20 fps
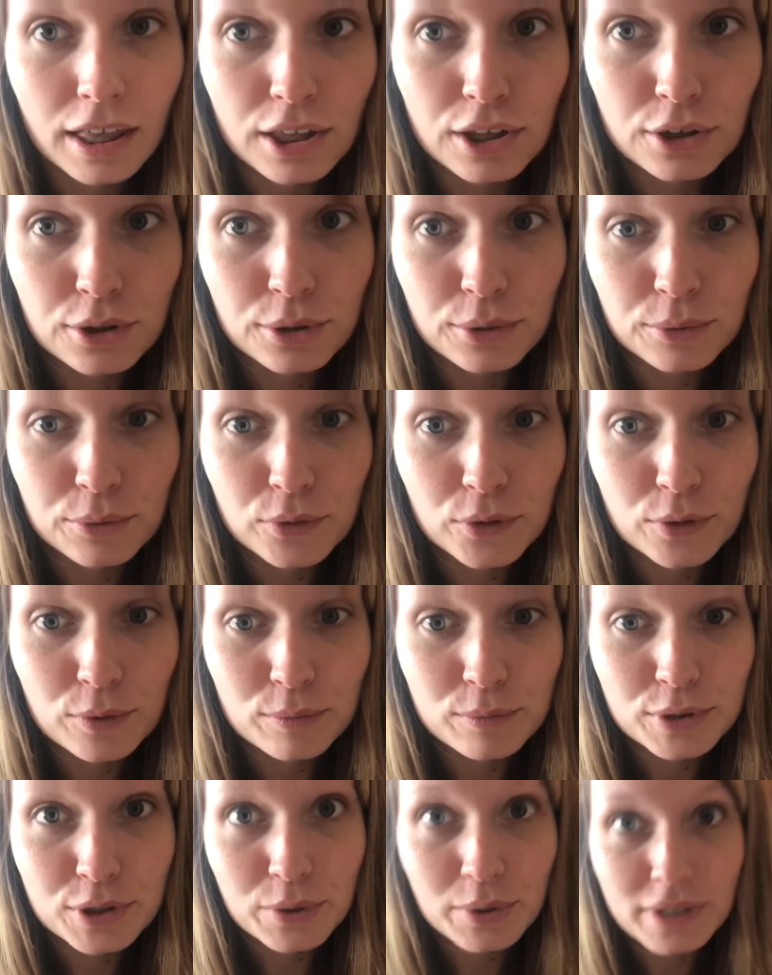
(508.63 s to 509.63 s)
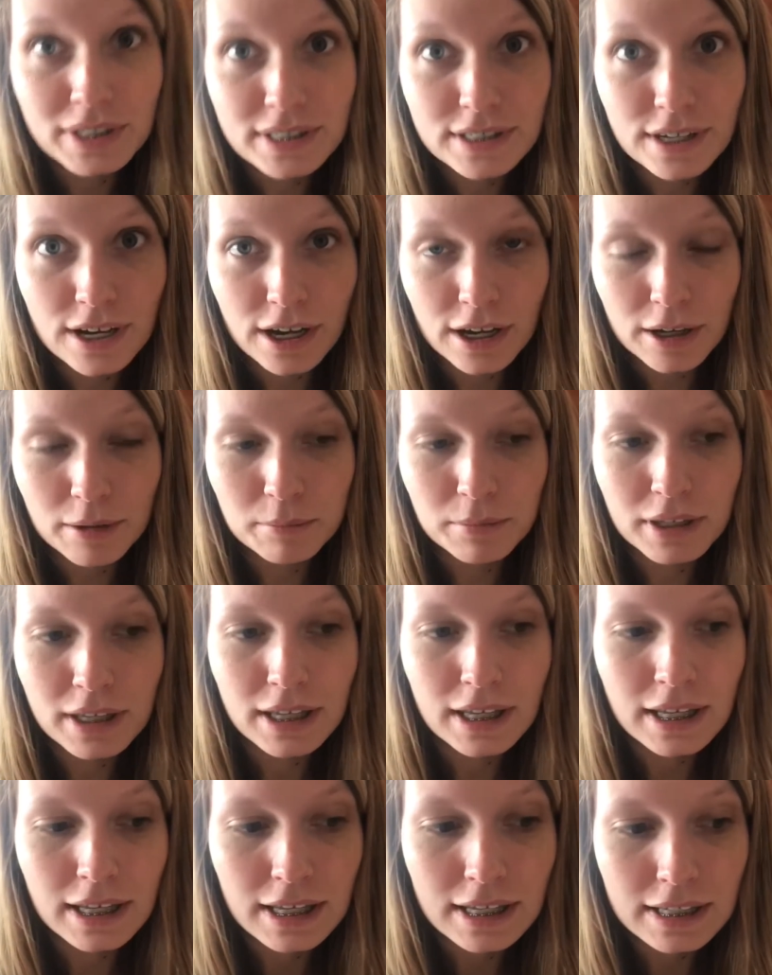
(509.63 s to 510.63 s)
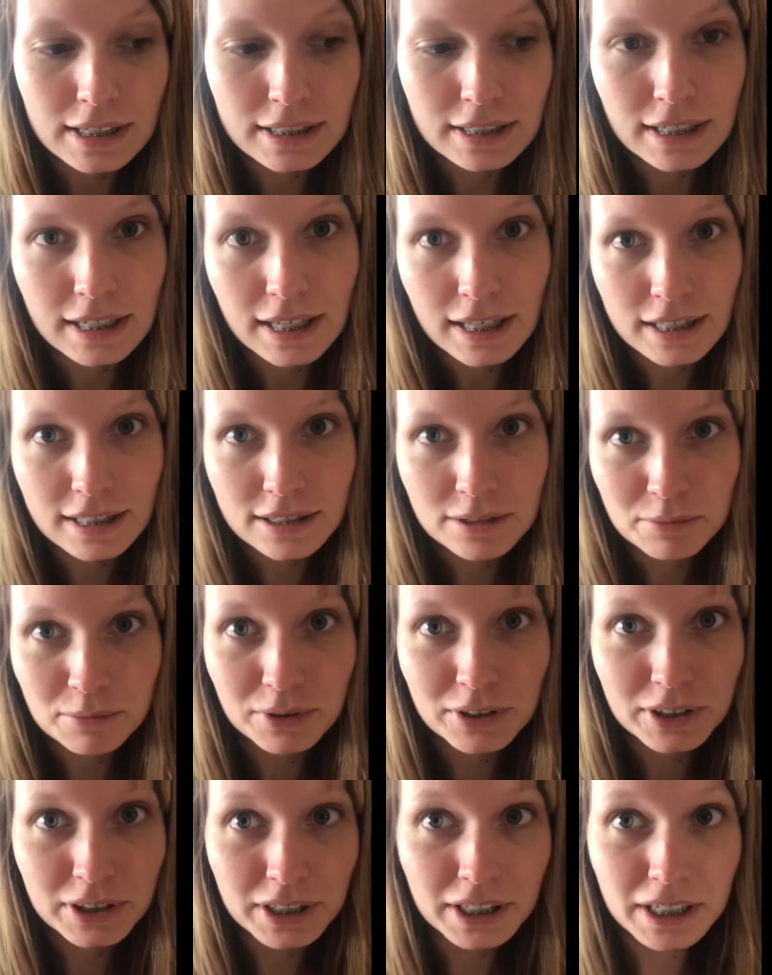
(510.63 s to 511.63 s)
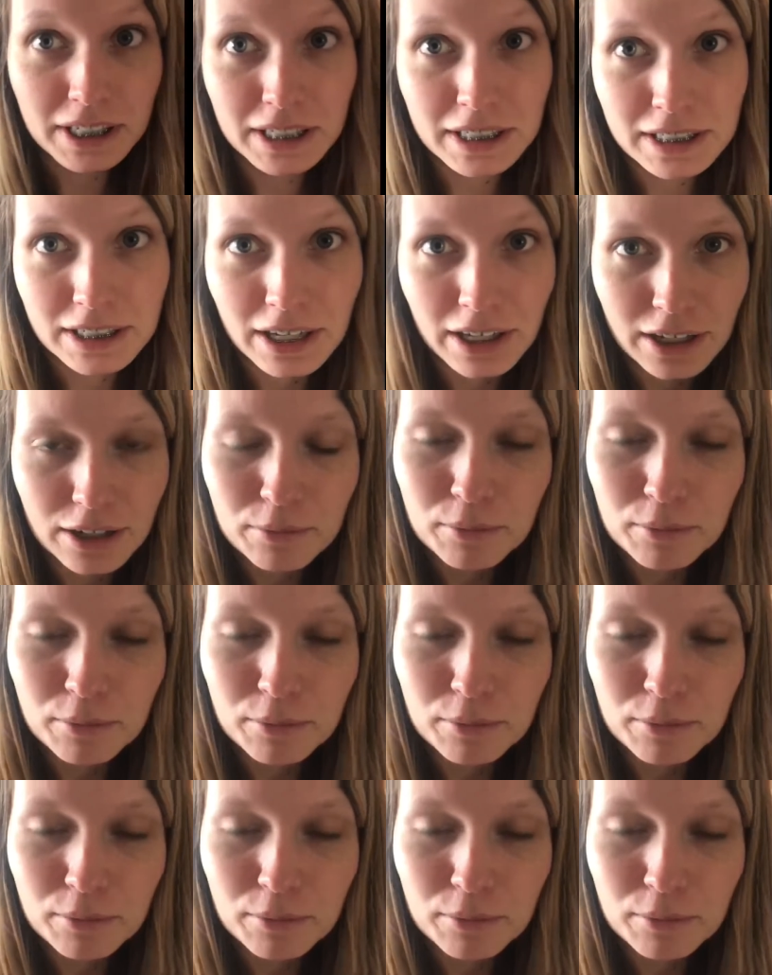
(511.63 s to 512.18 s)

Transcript: in her room so it's time to get some cleaning done.